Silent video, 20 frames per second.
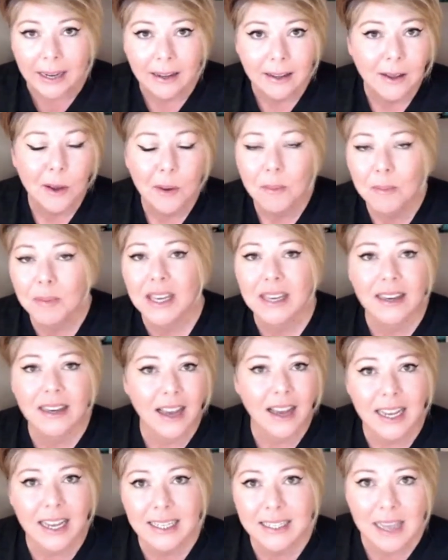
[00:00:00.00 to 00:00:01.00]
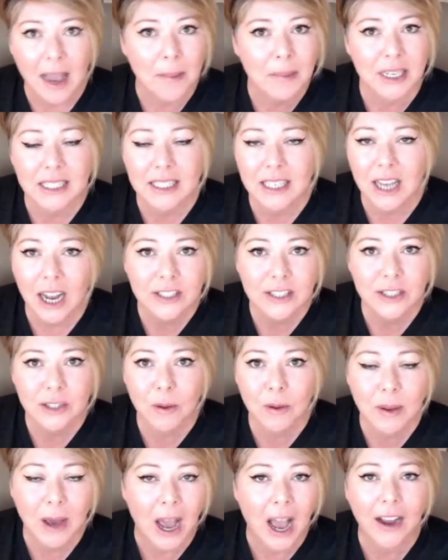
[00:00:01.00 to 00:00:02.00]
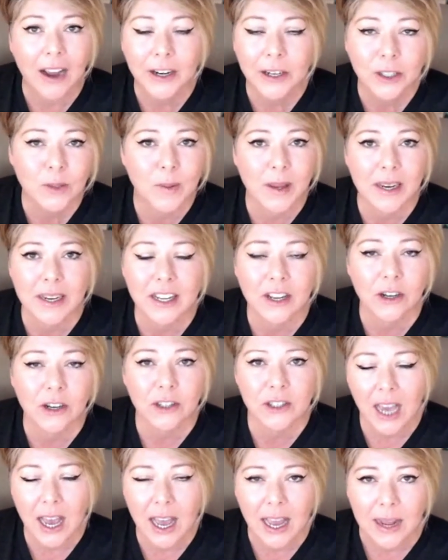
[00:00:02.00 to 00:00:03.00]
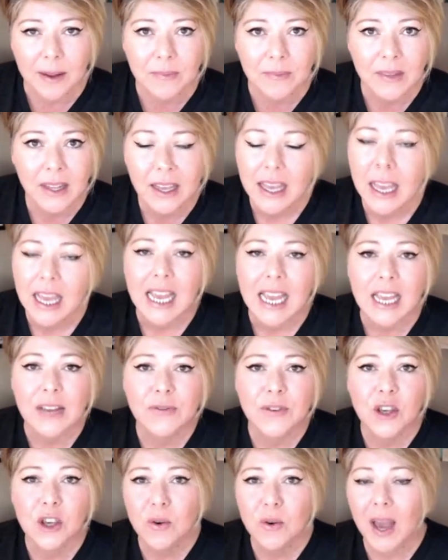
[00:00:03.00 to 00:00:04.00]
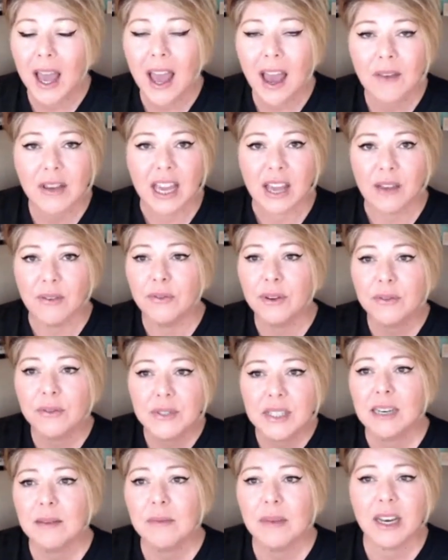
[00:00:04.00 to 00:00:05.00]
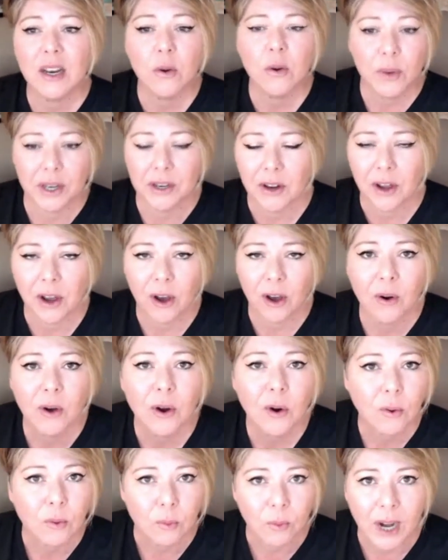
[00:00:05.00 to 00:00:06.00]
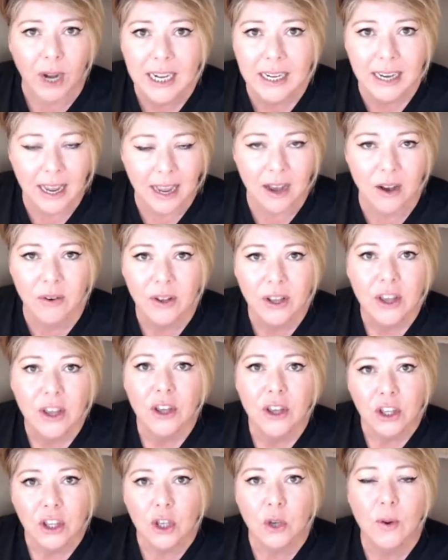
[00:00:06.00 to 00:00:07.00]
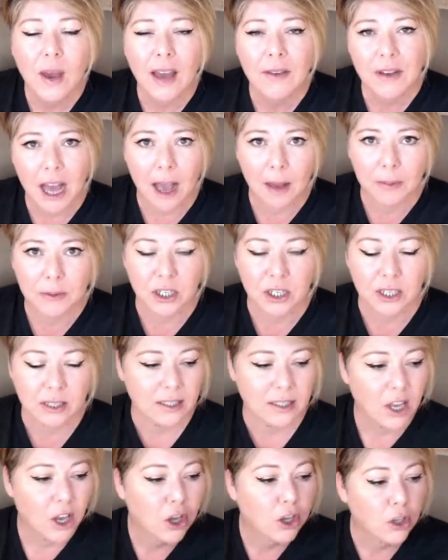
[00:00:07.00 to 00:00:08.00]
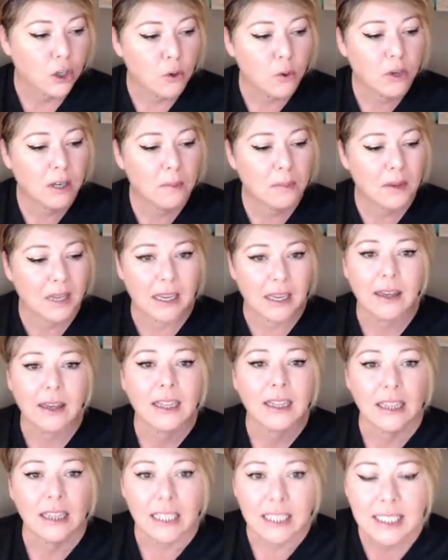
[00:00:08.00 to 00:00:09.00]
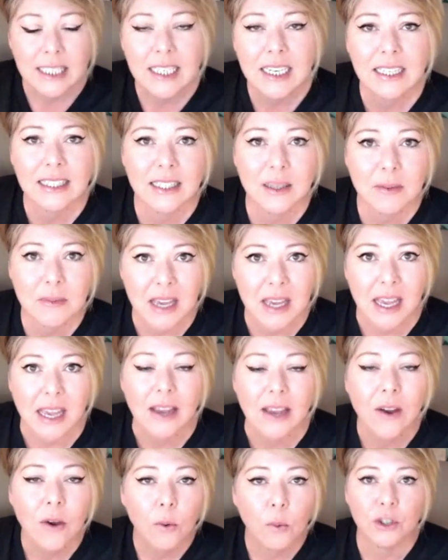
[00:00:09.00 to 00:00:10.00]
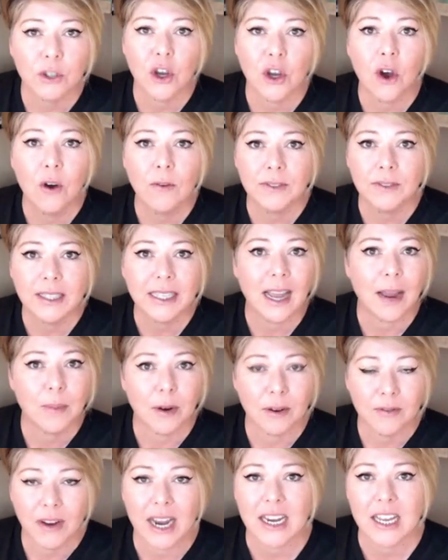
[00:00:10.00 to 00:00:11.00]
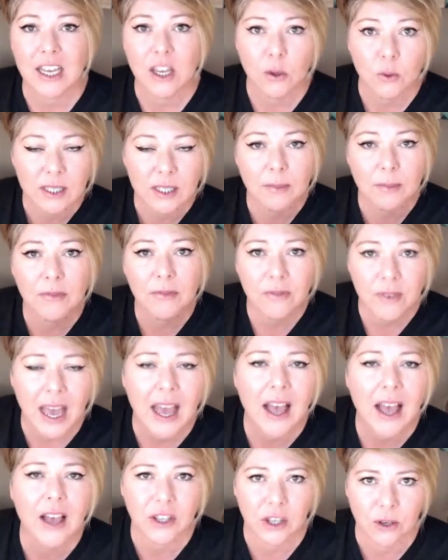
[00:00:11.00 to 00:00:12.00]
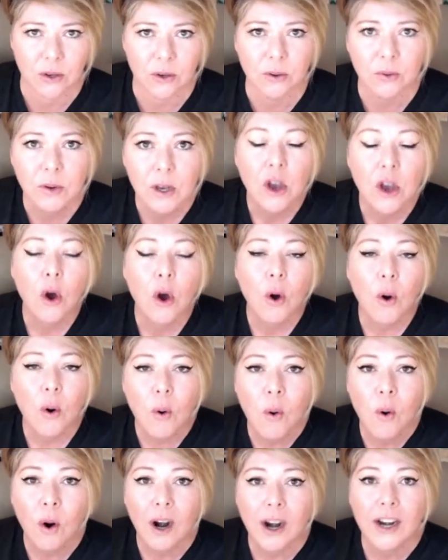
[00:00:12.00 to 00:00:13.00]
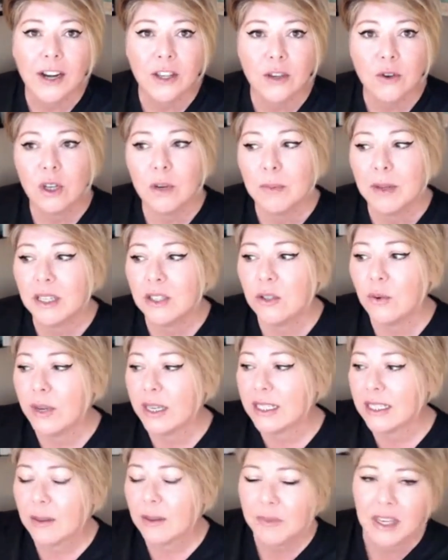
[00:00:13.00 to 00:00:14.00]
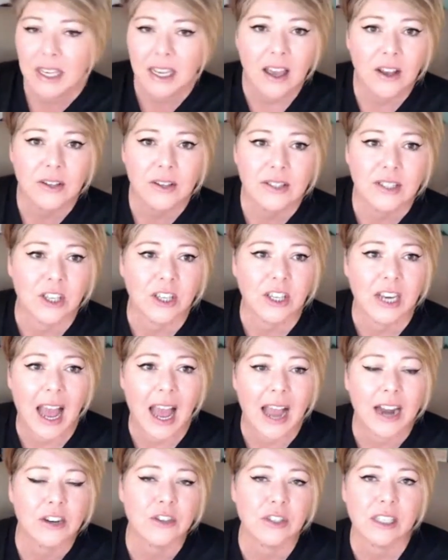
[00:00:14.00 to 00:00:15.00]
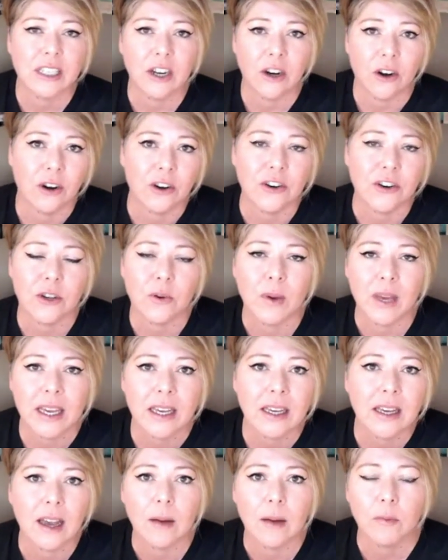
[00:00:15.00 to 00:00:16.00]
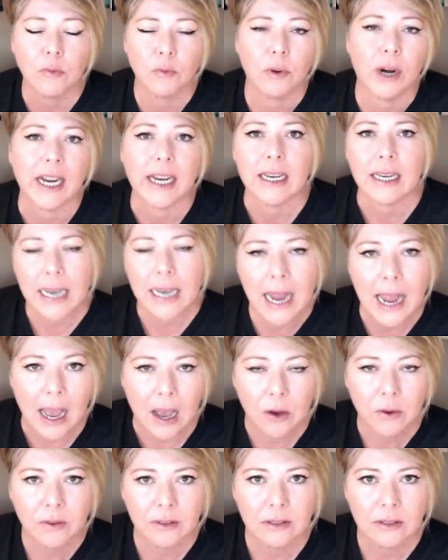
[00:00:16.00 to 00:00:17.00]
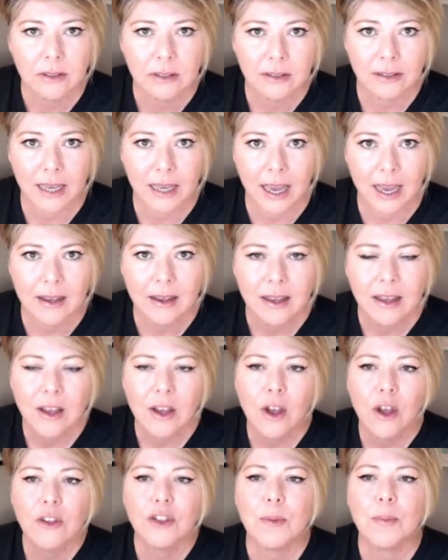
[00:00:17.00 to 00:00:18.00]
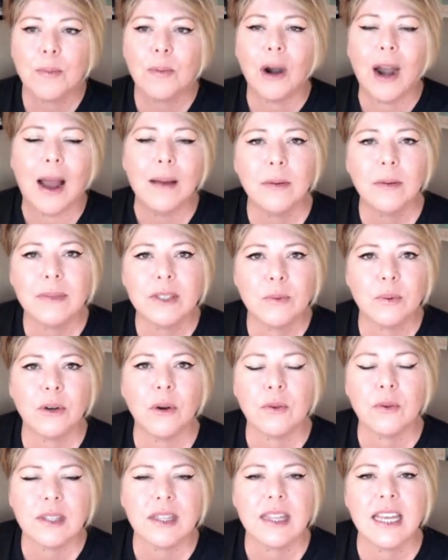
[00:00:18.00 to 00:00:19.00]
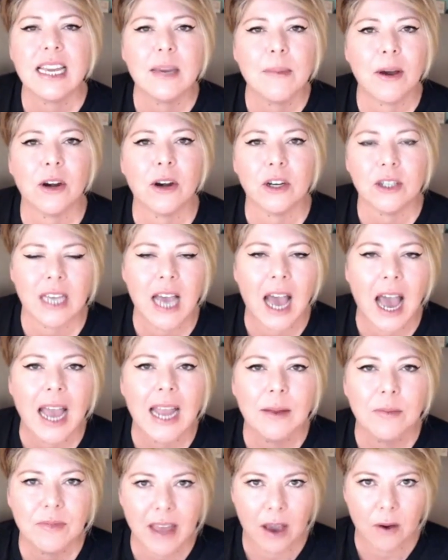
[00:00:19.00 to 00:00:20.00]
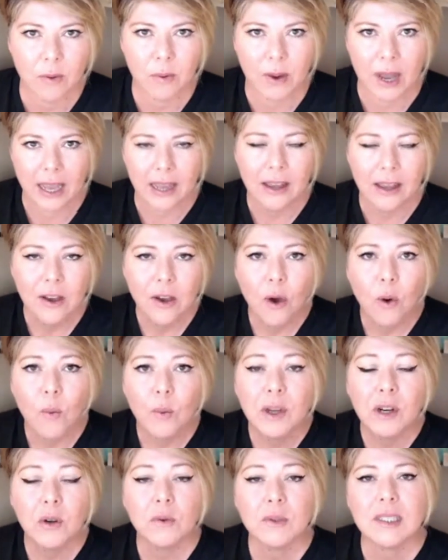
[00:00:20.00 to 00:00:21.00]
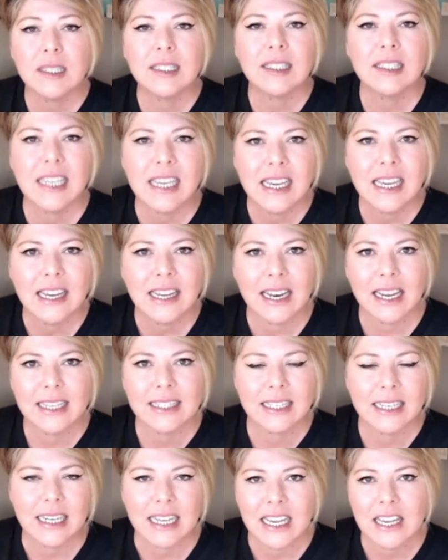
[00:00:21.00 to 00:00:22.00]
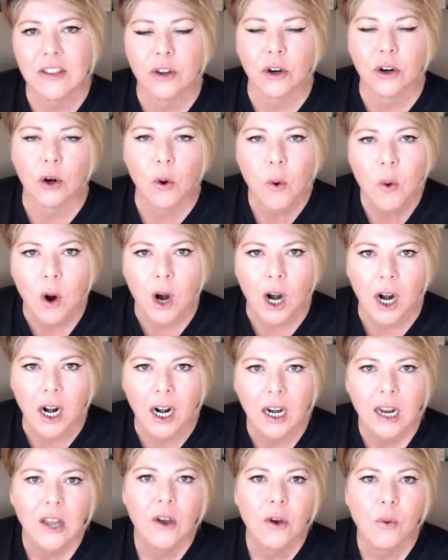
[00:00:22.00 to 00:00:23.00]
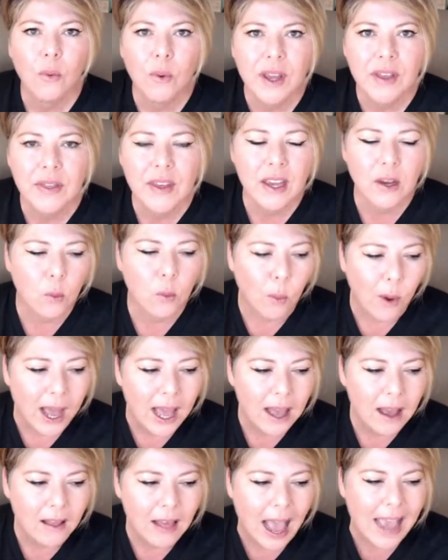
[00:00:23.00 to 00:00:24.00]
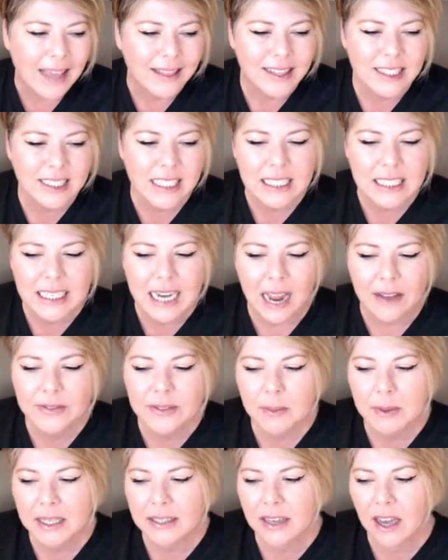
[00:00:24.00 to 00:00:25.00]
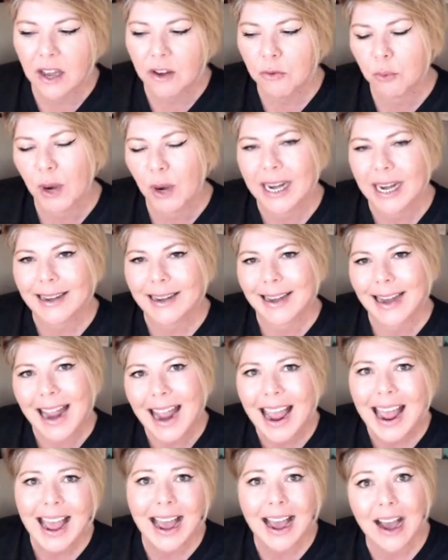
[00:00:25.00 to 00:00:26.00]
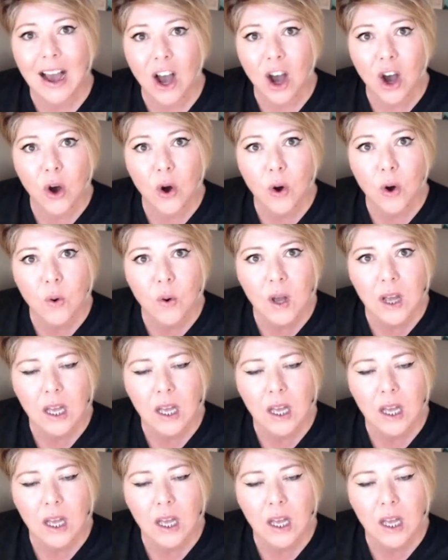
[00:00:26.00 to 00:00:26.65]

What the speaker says: Because I'm going to talk to you about how you're spending your time. If you have a 15-minute window right now, you have options. You could be listening to me, which hopefully I'm providing you some value, or you could be doing something else that could actually earn you income right now, okay? The problem is we don't think about our time that way. We don't see it as an either or. We think, well, this doesn't have to be done right now.